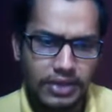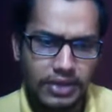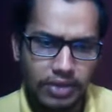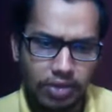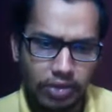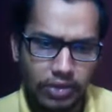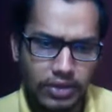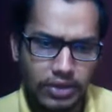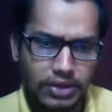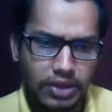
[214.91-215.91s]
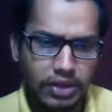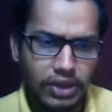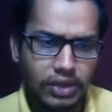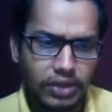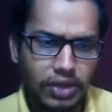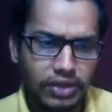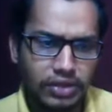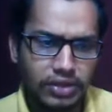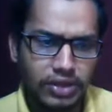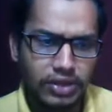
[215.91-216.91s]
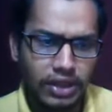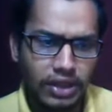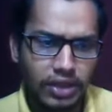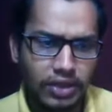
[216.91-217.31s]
check performance, or you can check uh,